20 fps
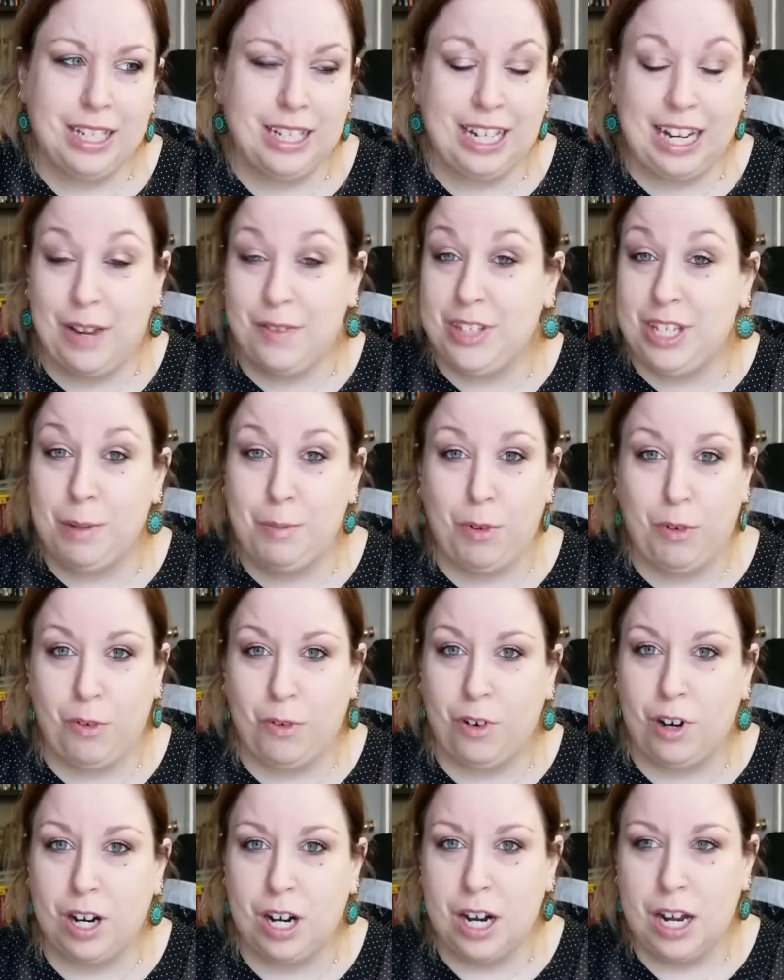Like I've said
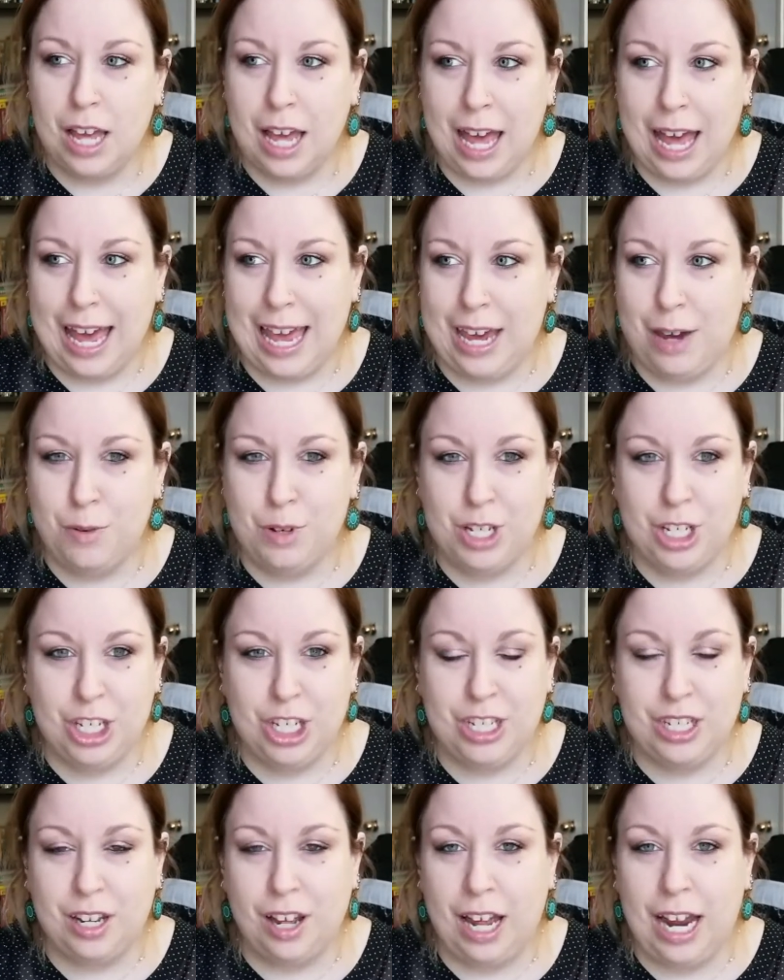before, it was
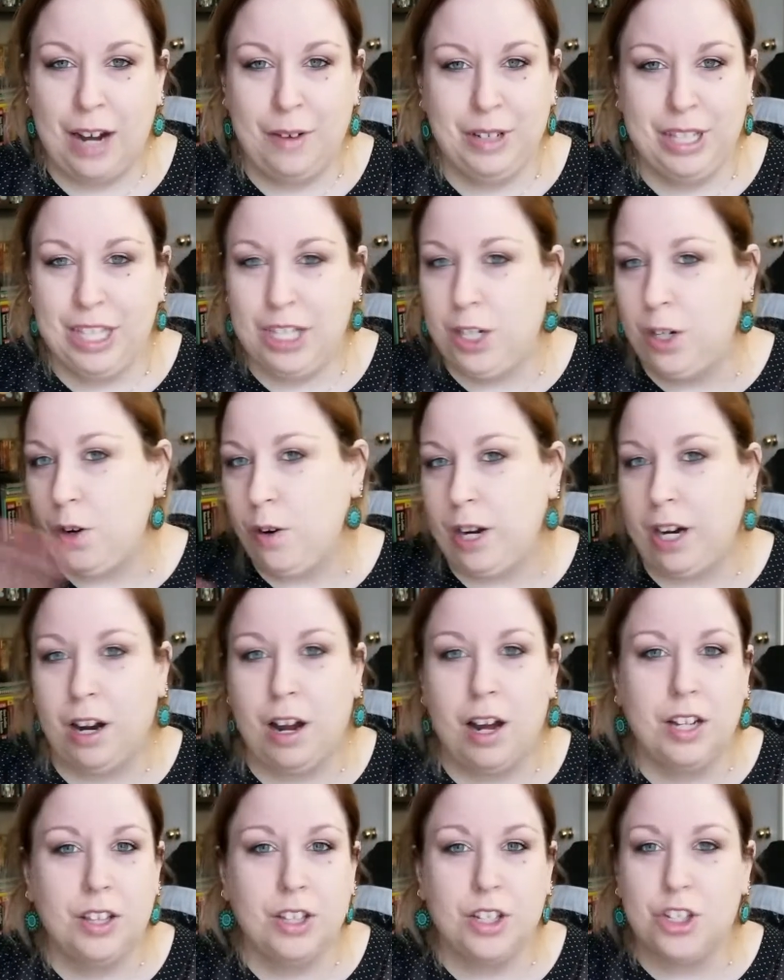just everything going
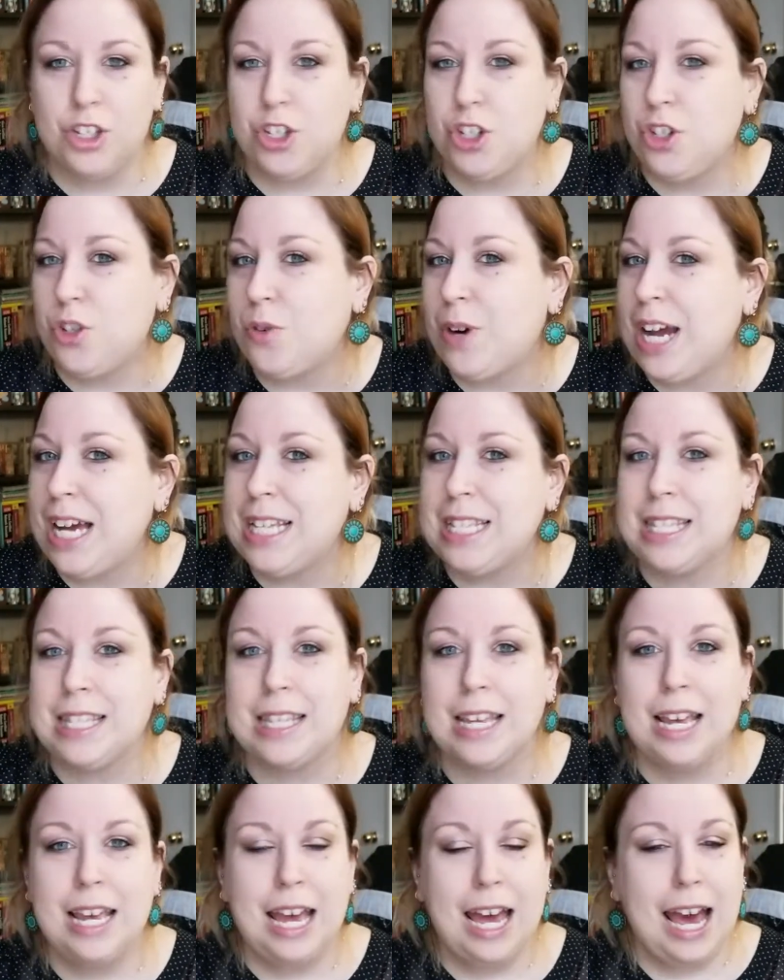on, the stress
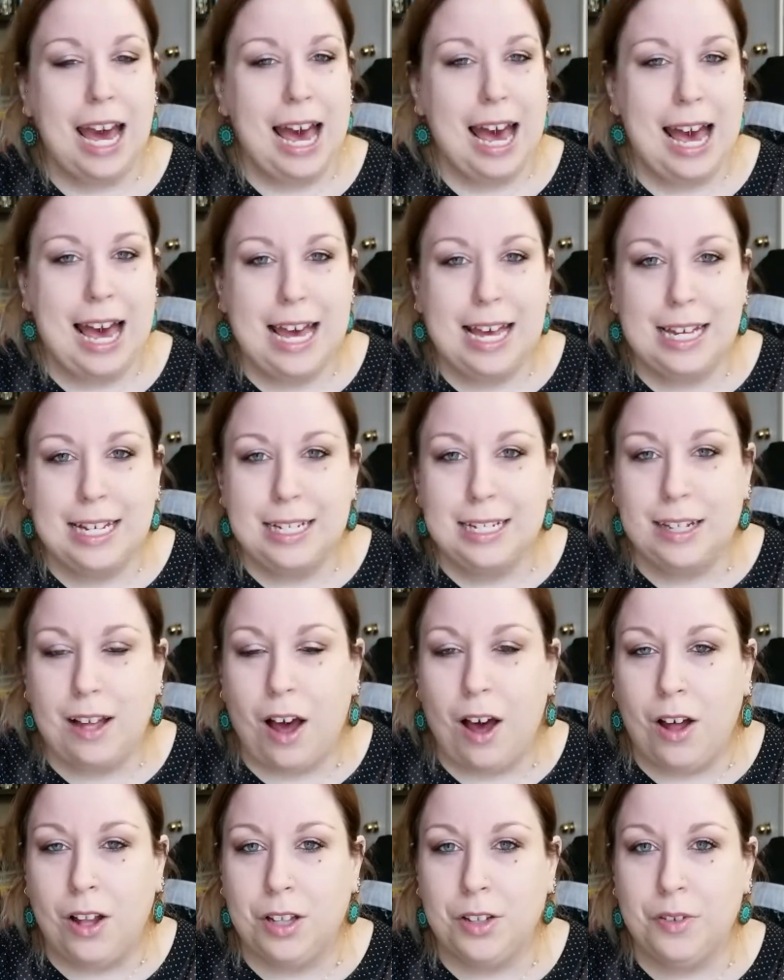and
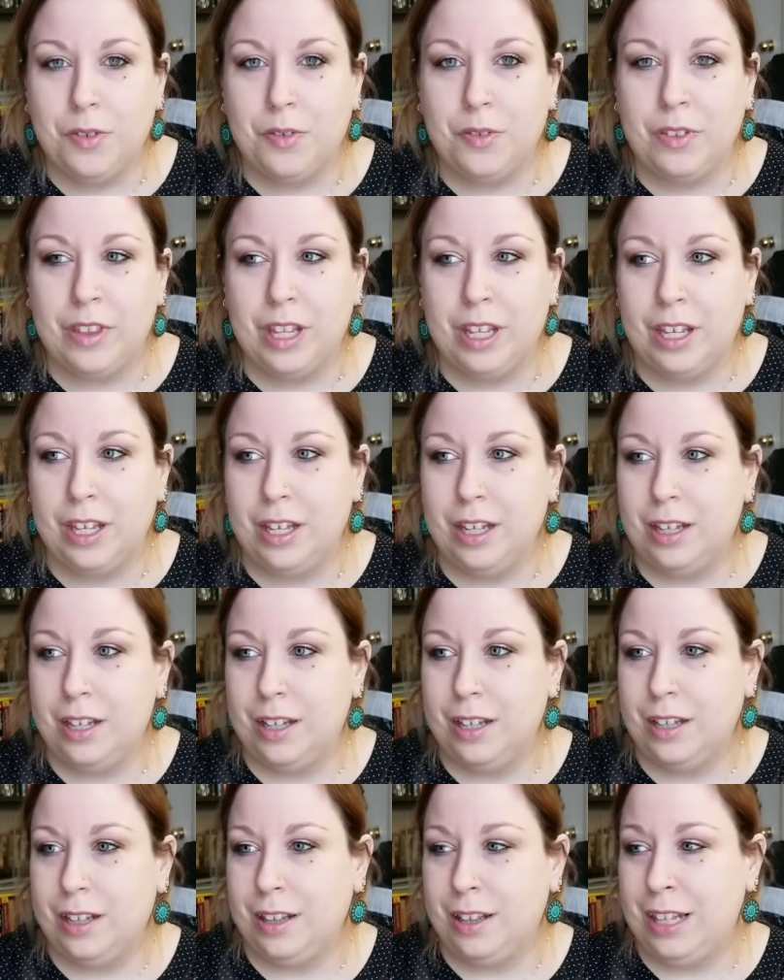all of
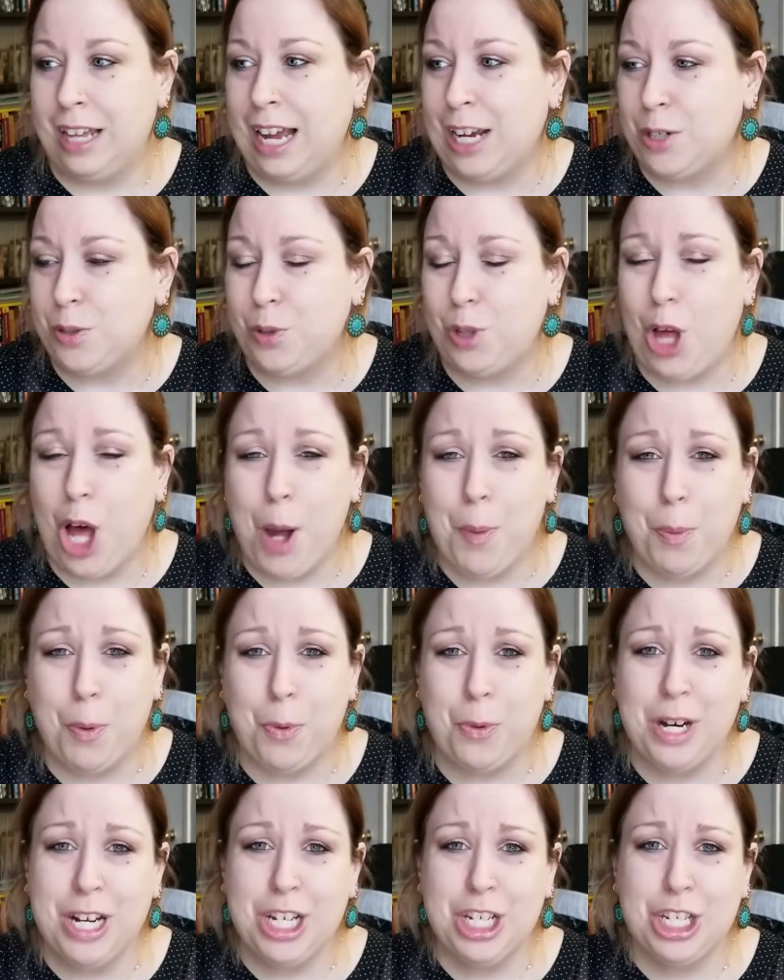the actual
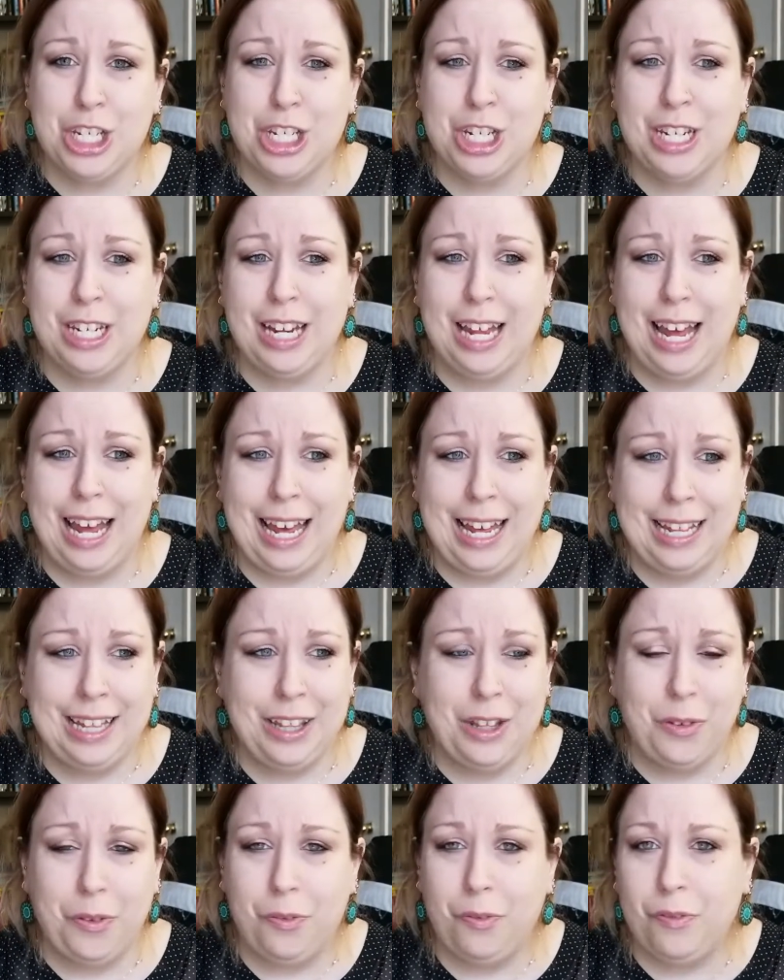operation, and
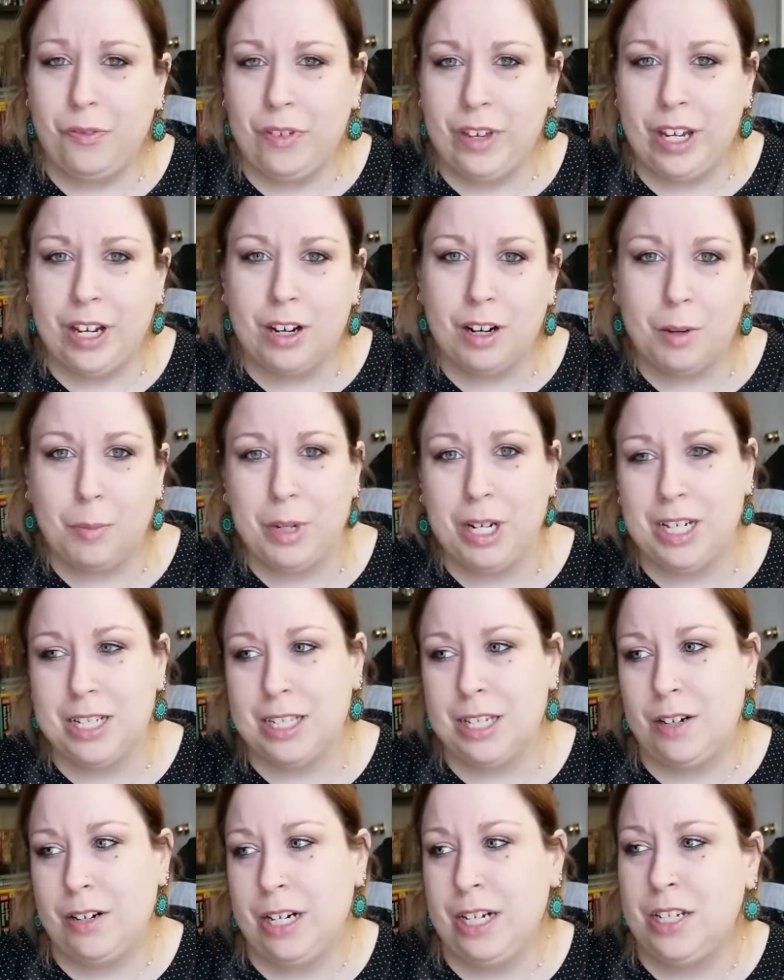the fear, because
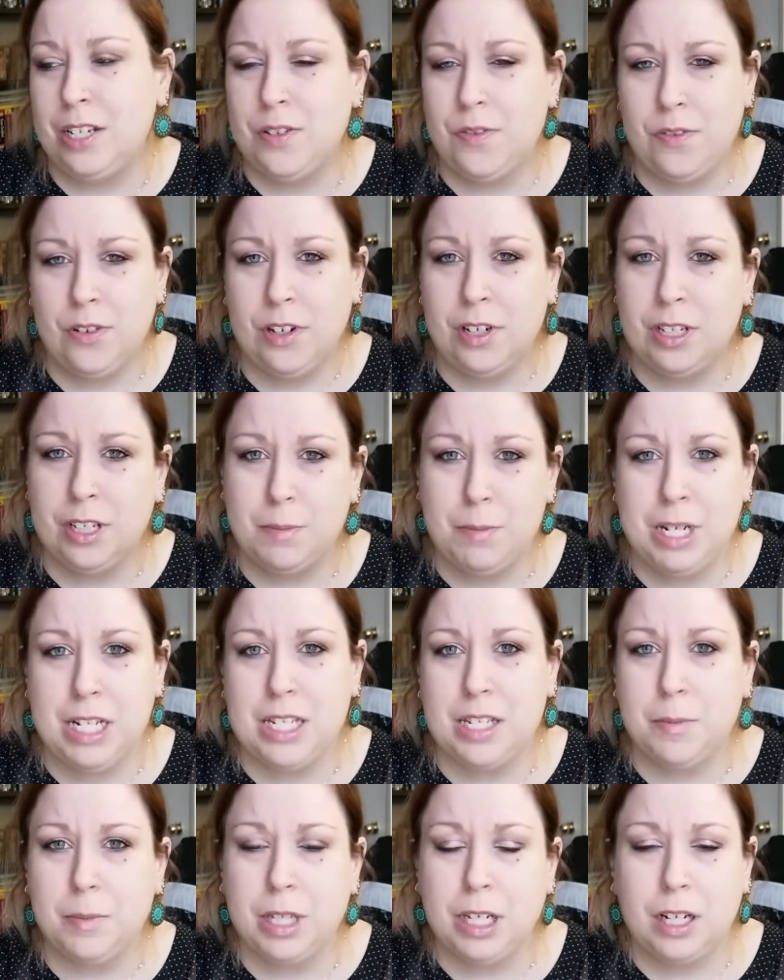there is fear that
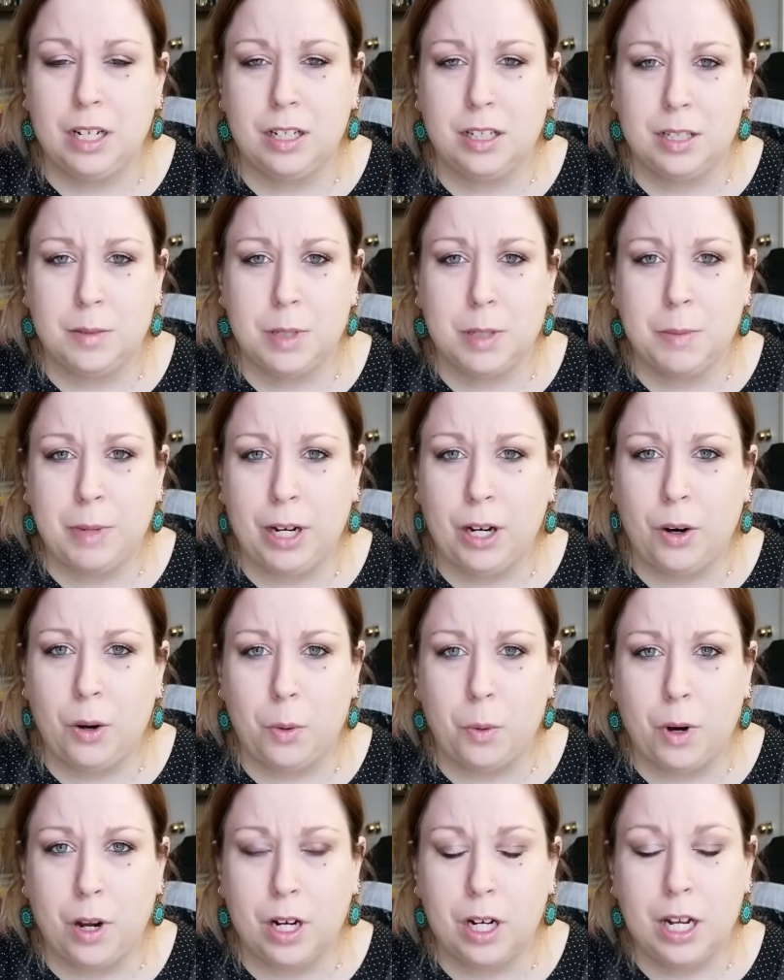something might go
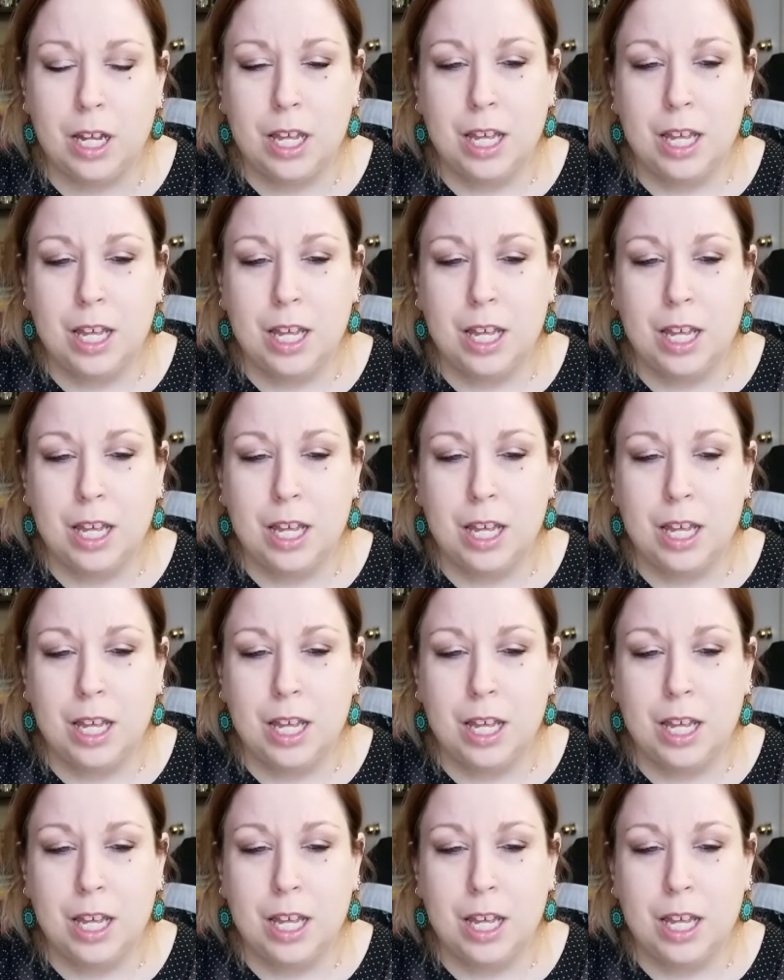wrong.